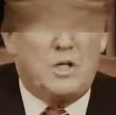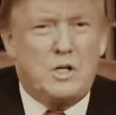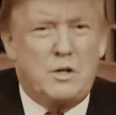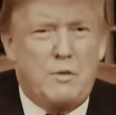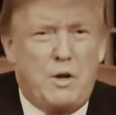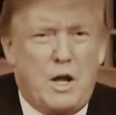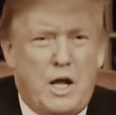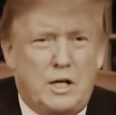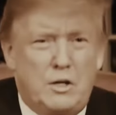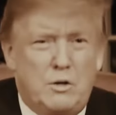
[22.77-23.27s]

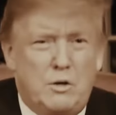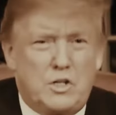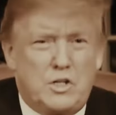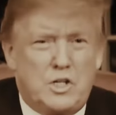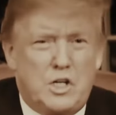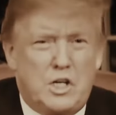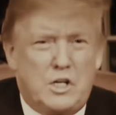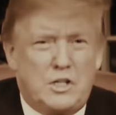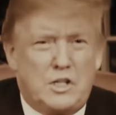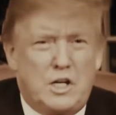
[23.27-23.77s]

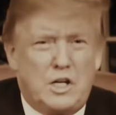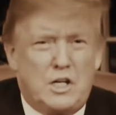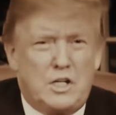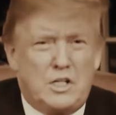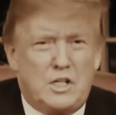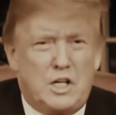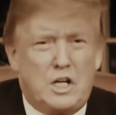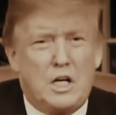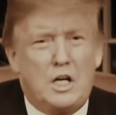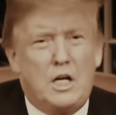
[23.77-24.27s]
Democracy is
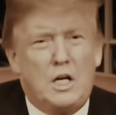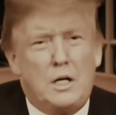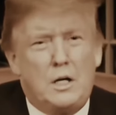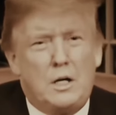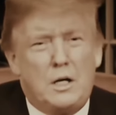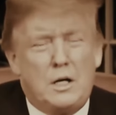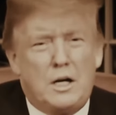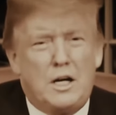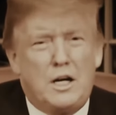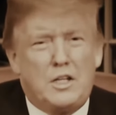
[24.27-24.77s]
easy.
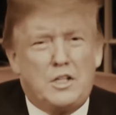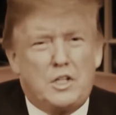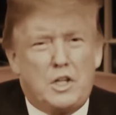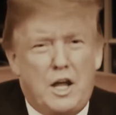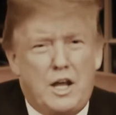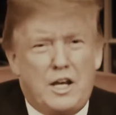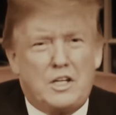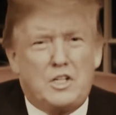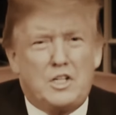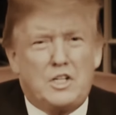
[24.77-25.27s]
It's
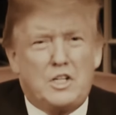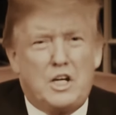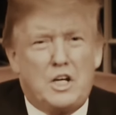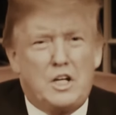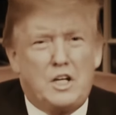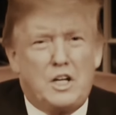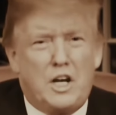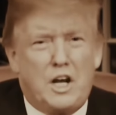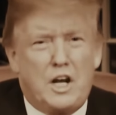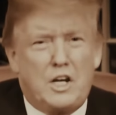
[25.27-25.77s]
like
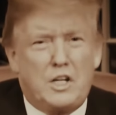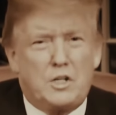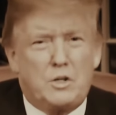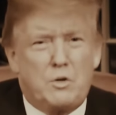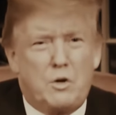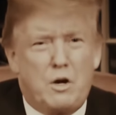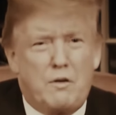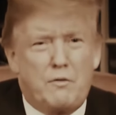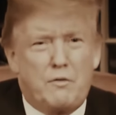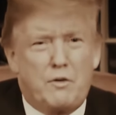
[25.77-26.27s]
stealing ice
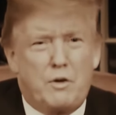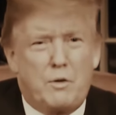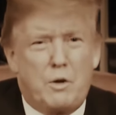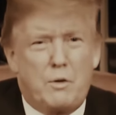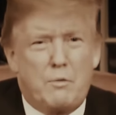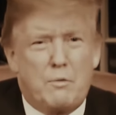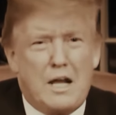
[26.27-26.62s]
cream from a